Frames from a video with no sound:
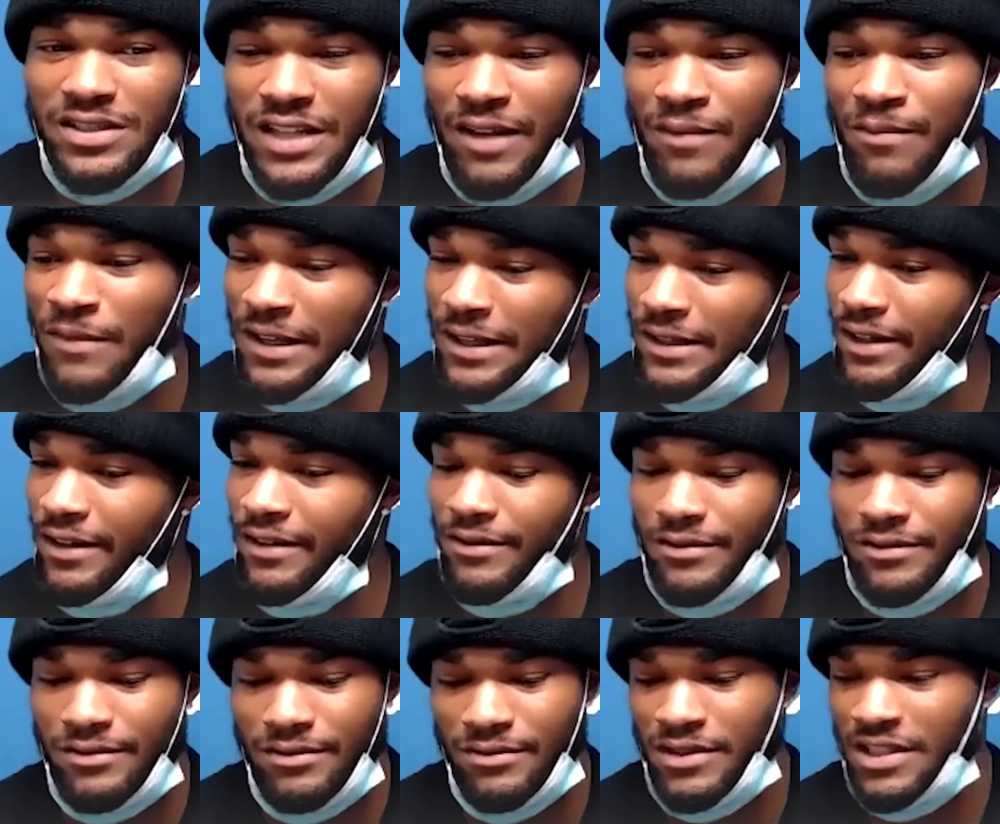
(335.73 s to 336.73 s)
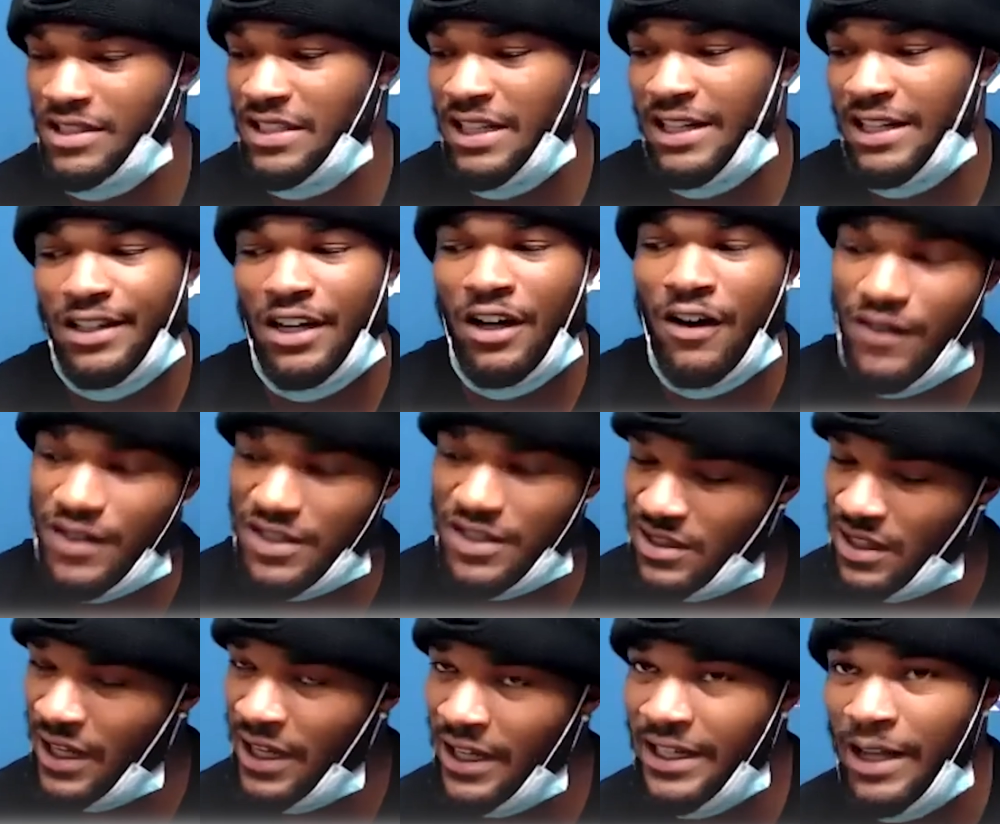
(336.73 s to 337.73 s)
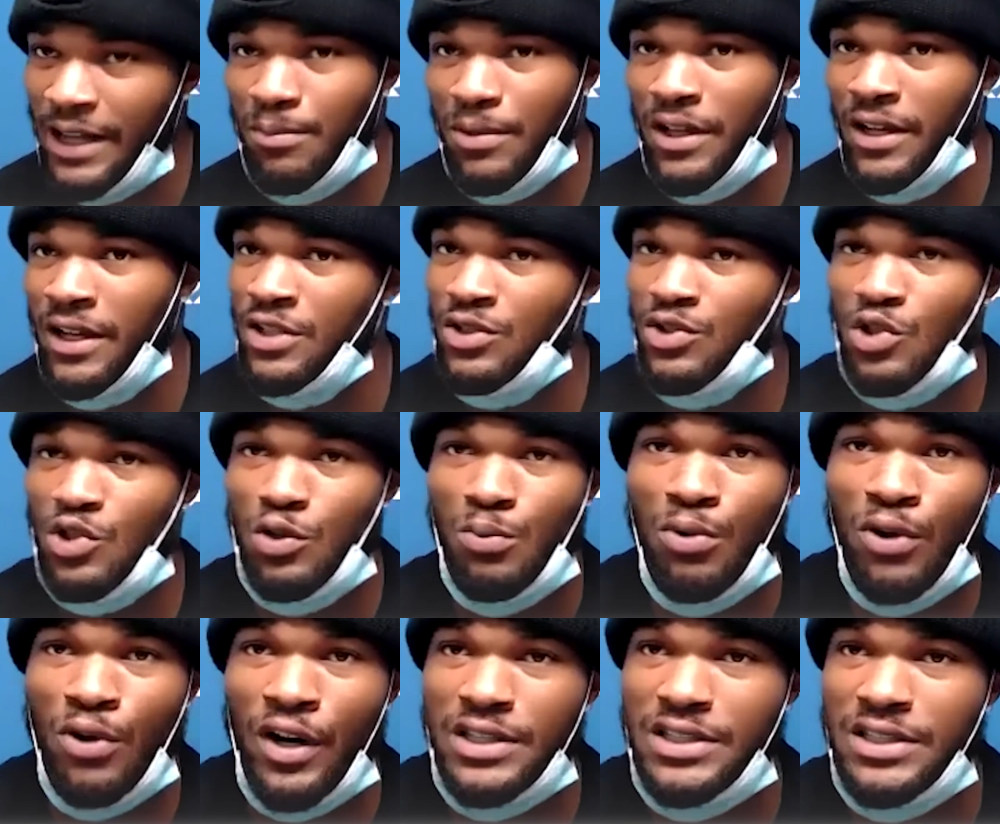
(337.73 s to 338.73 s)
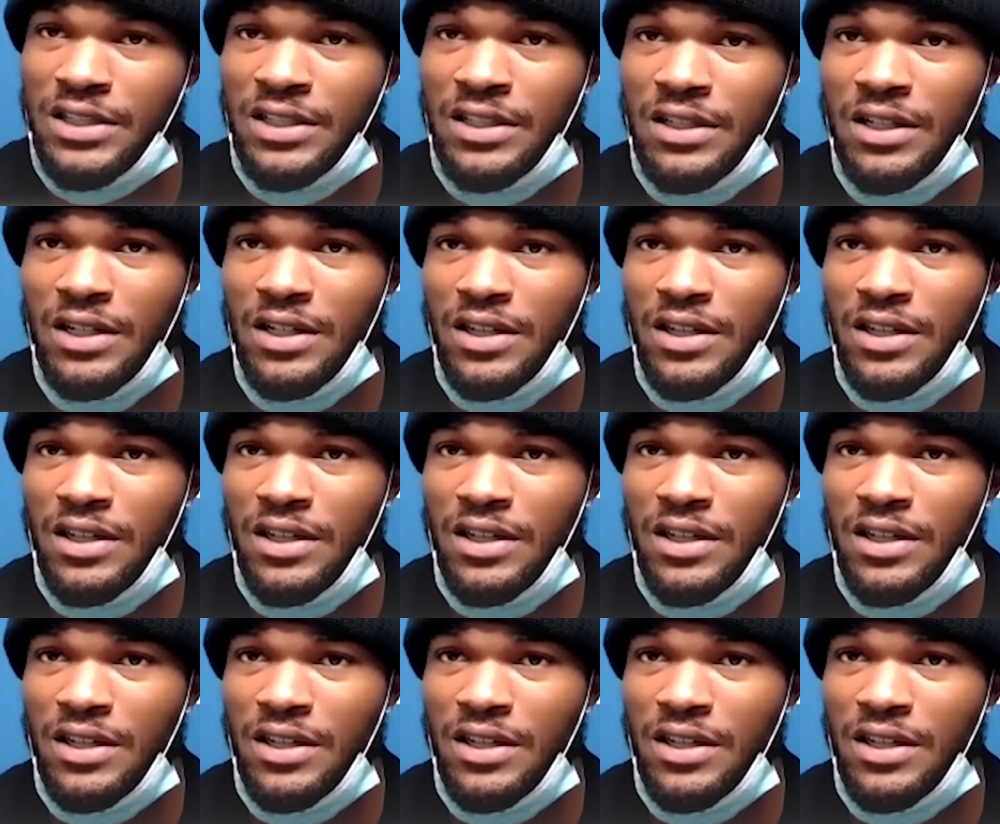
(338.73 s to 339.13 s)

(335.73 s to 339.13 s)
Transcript: They meant, just like the offensive line, they play an integral part to